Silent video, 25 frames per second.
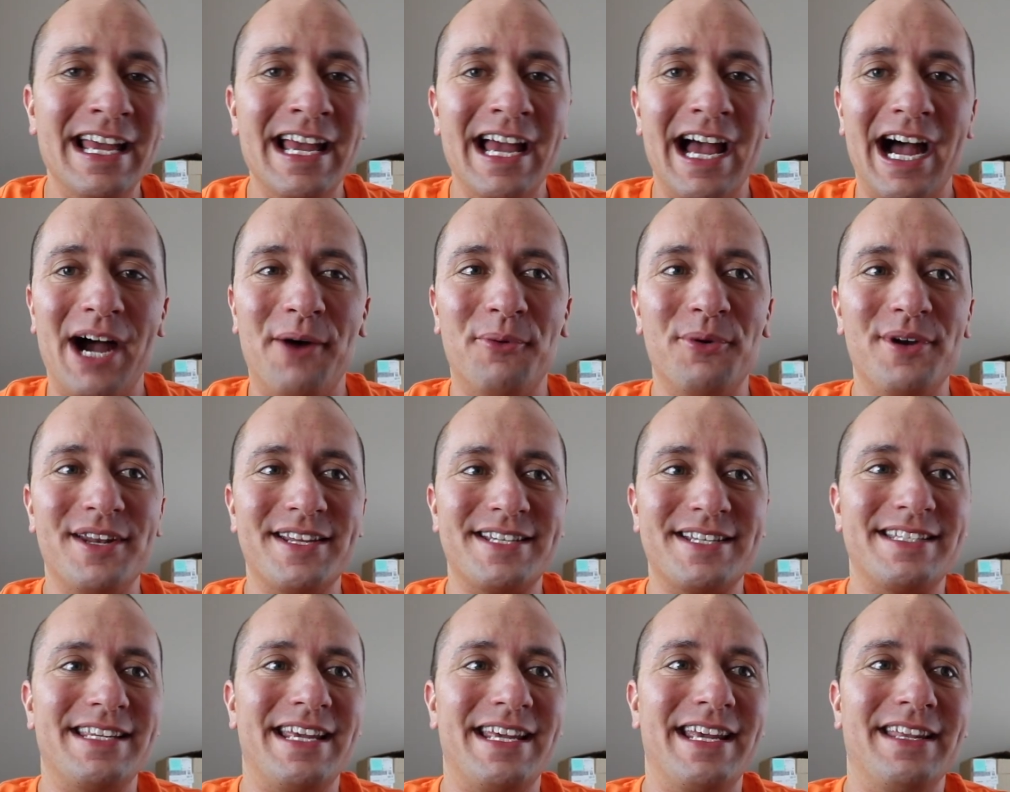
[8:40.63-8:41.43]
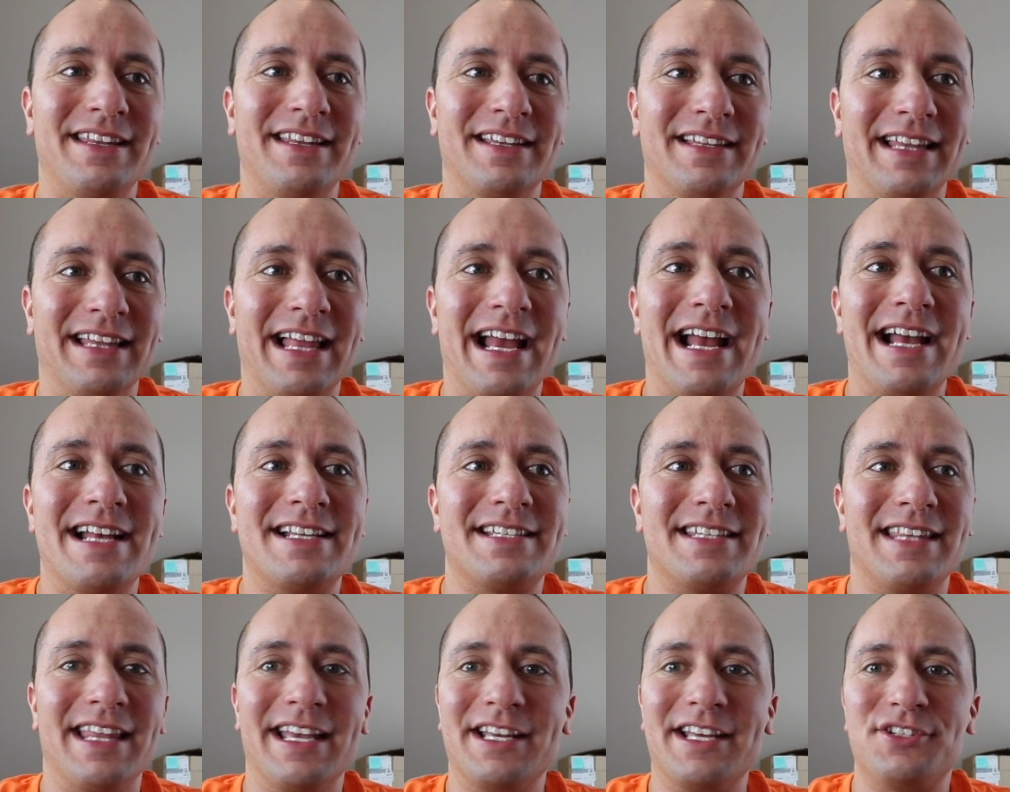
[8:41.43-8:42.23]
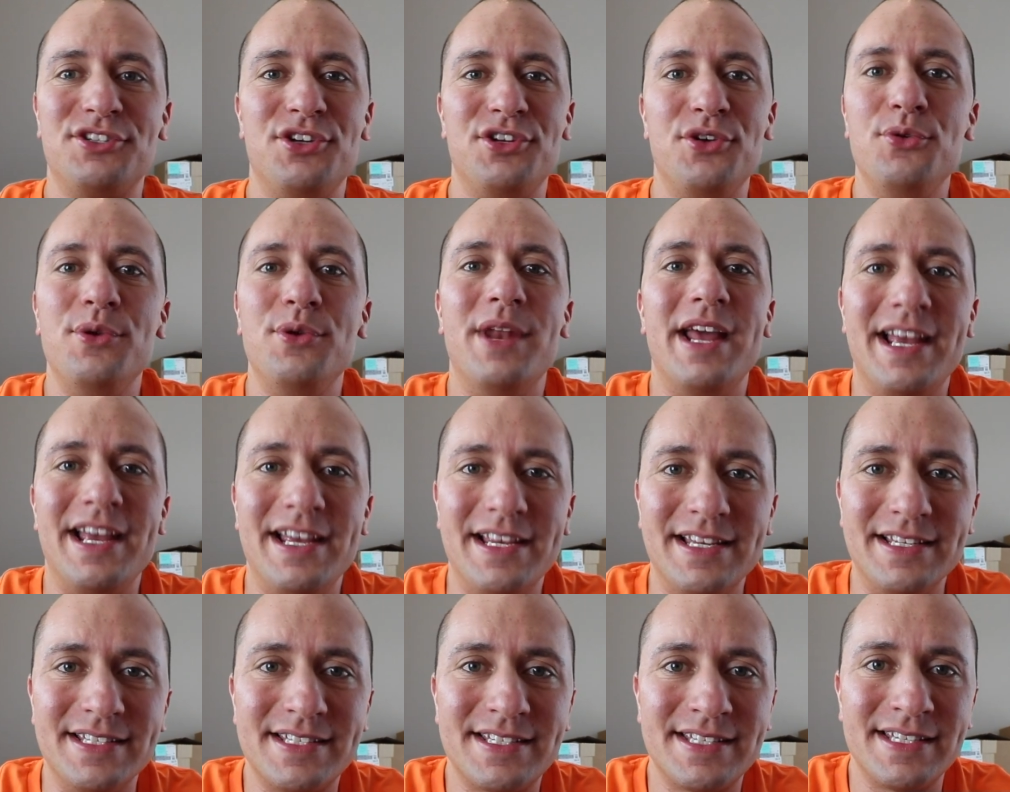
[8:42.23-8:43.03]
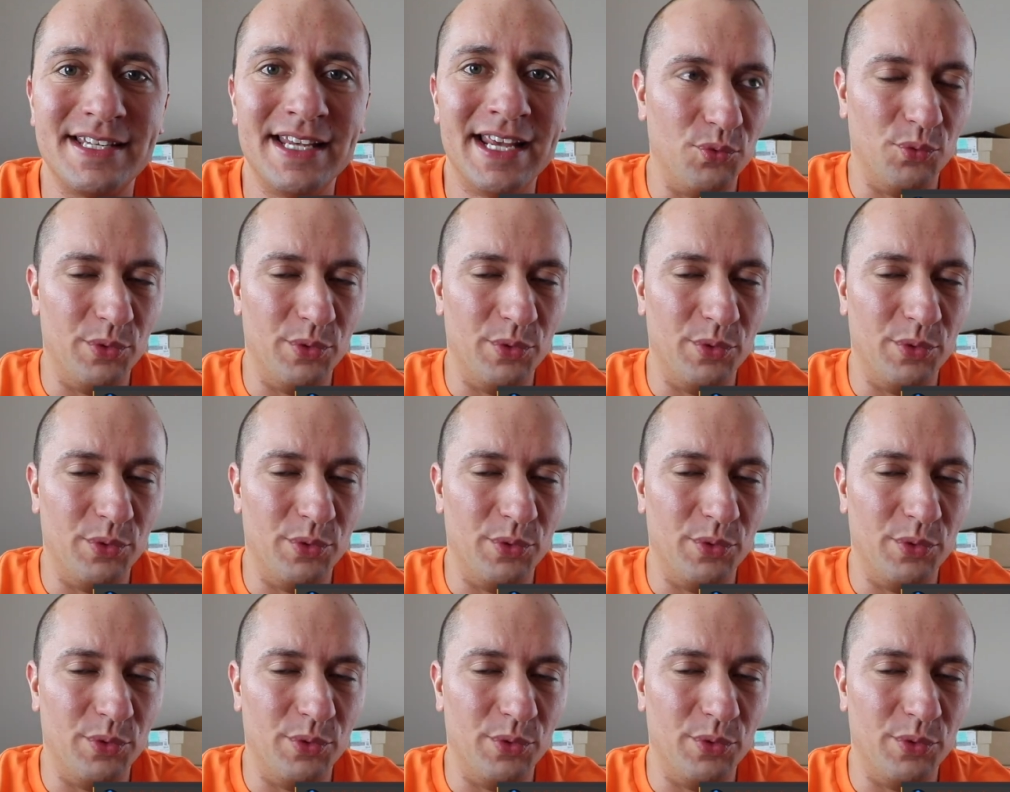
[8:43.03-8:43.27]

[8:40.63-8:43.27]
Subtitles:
I want to say in the last like 2 days,